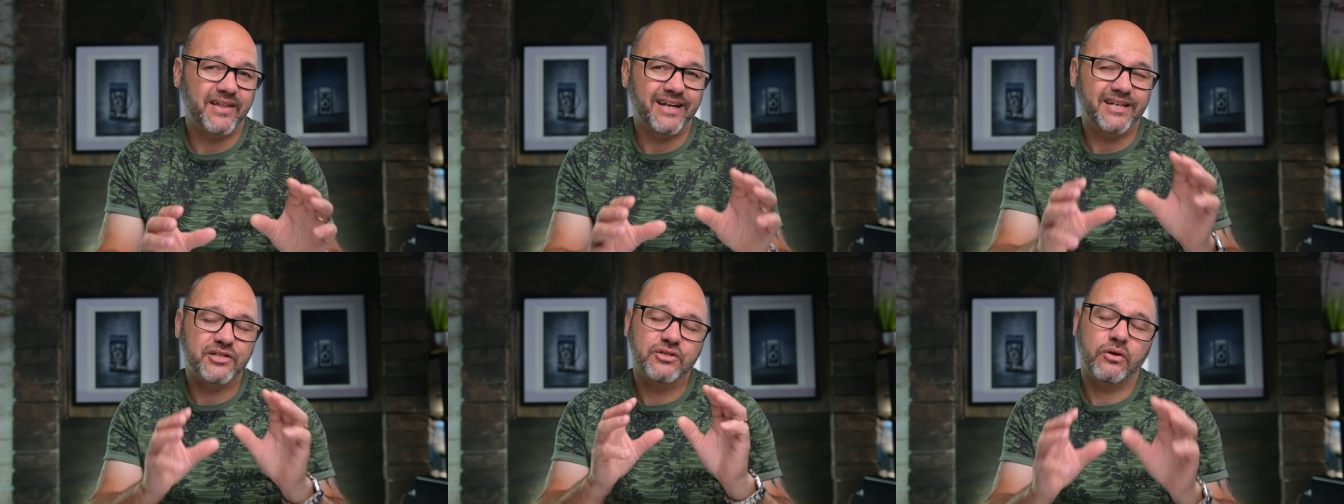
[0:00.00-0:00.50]
That
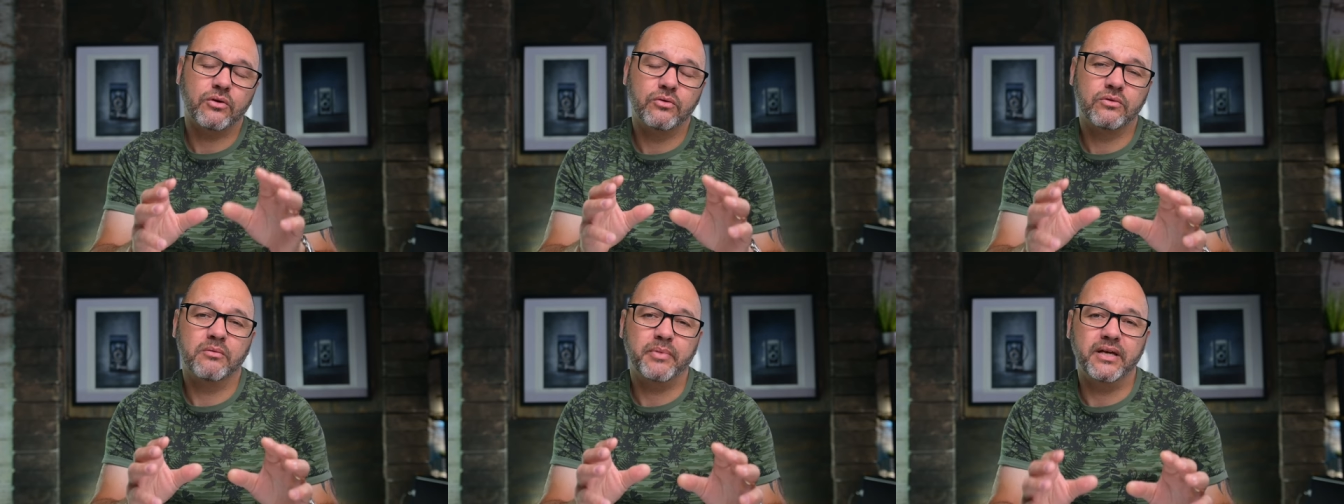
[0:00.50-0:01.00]
is not
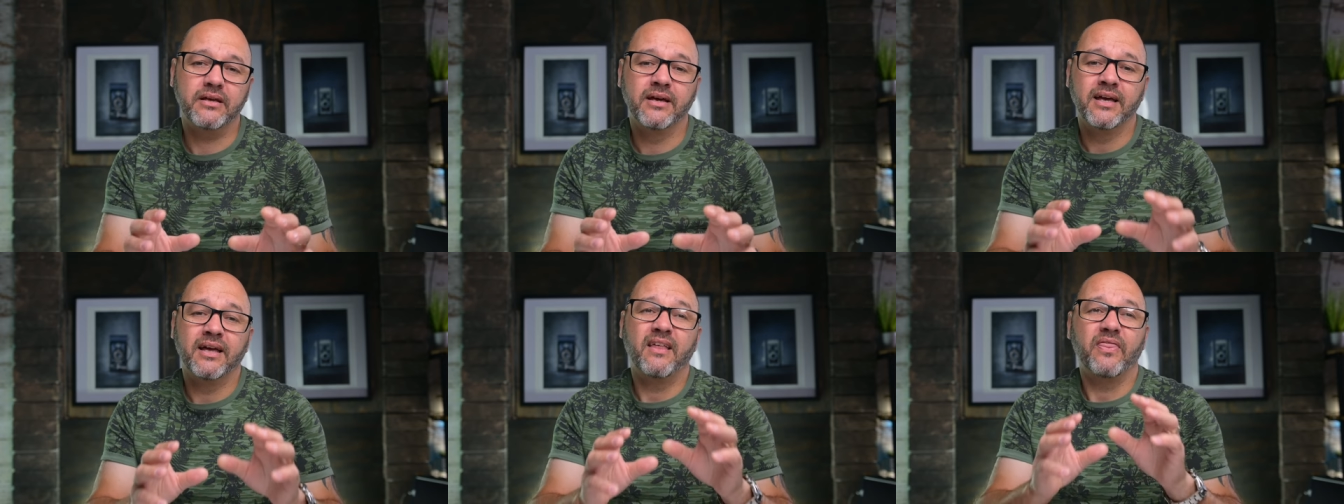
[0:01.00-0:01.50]
going to be
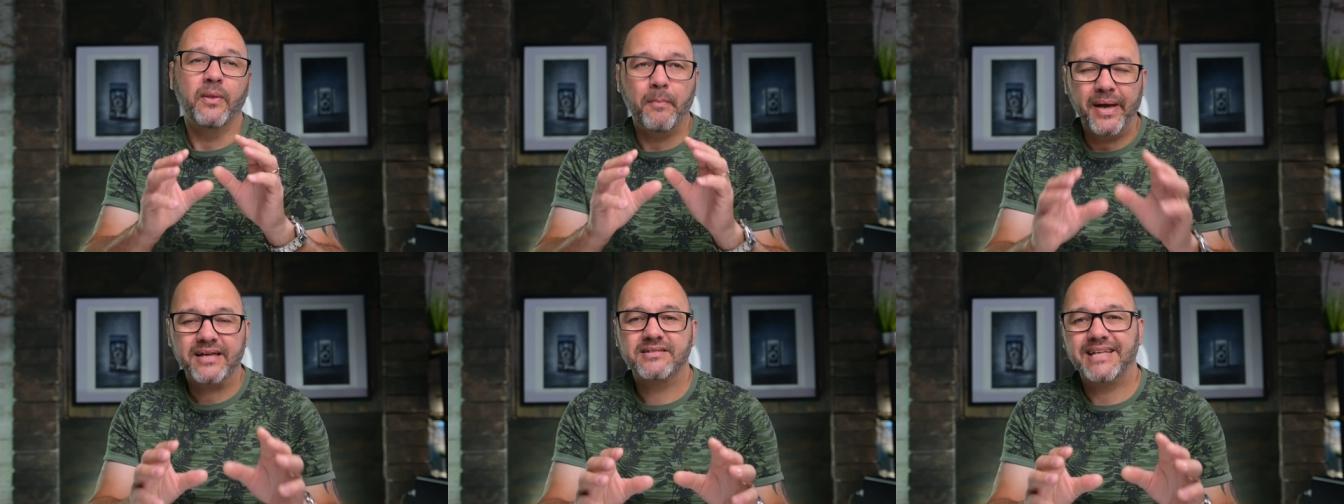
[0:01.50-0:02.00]
the
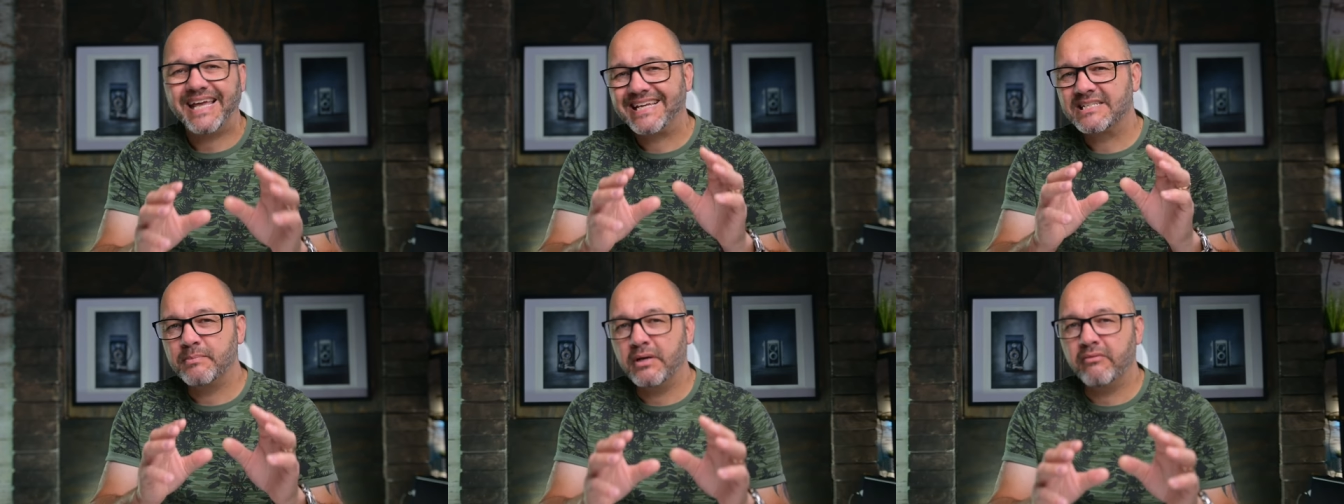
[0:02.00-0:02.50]
best
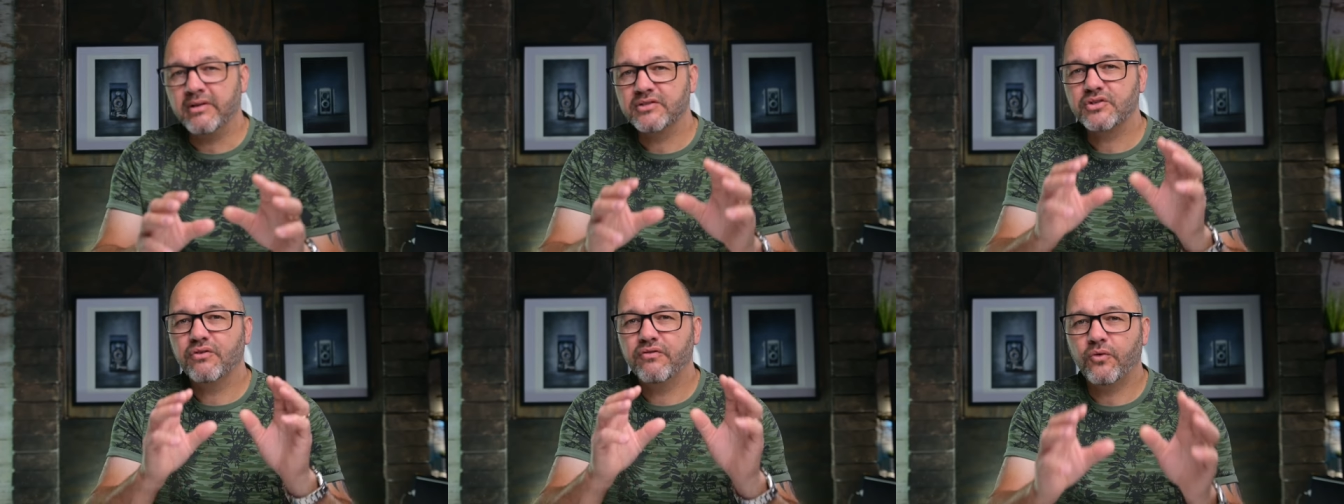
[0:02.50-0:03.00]

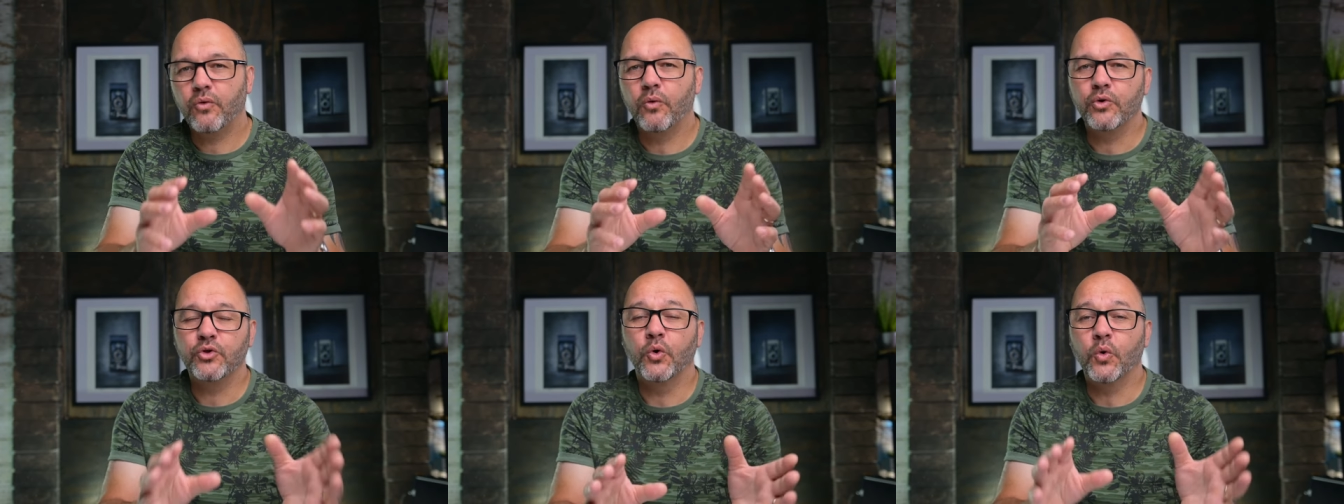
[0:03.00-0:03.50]
experience
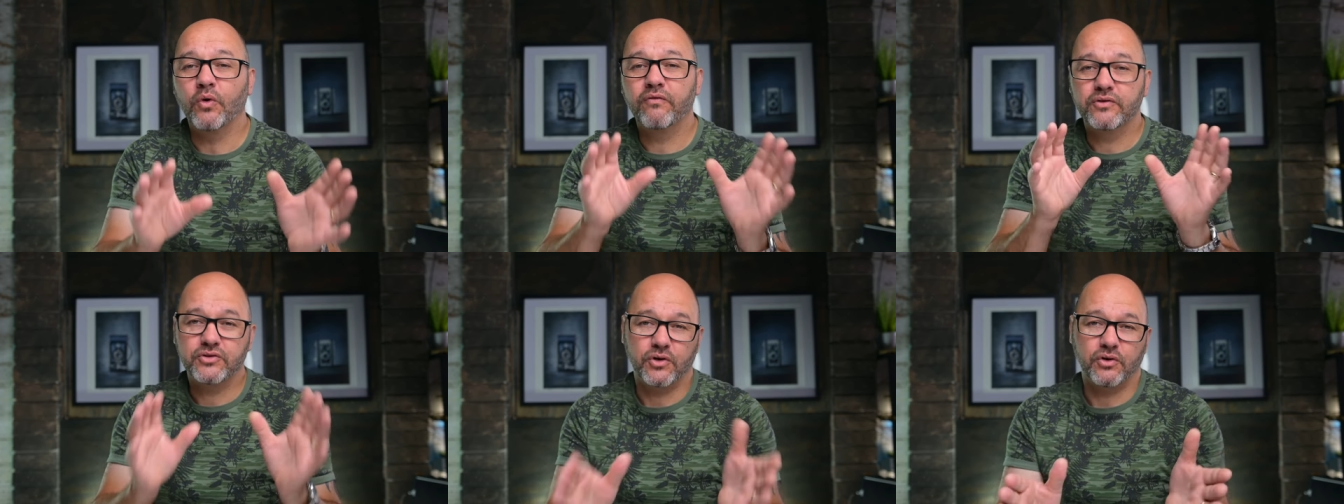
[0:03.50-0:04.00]
for your
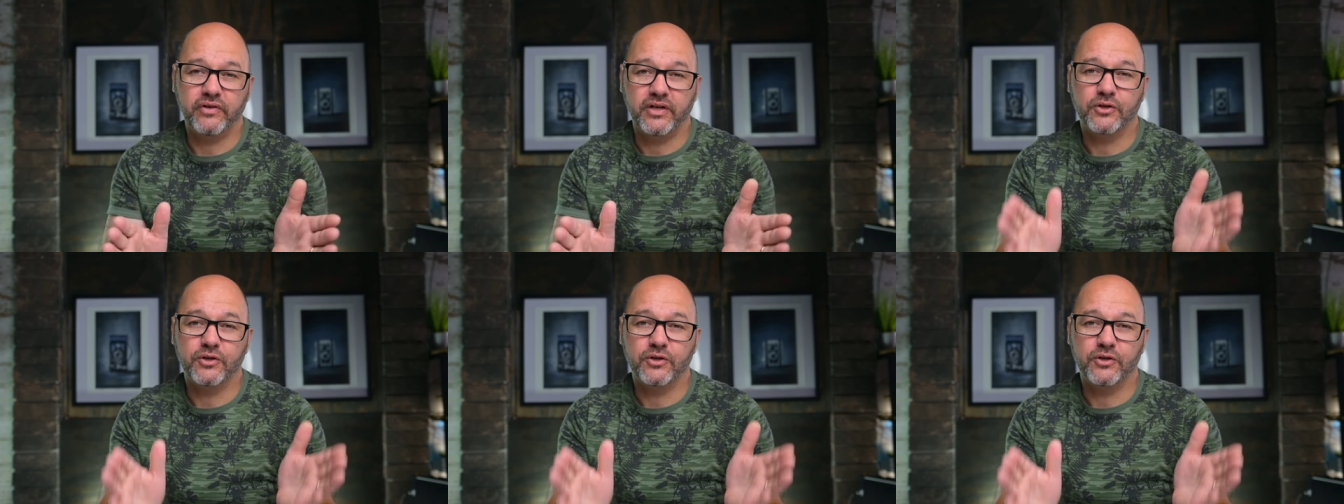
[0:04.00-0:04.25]
photography.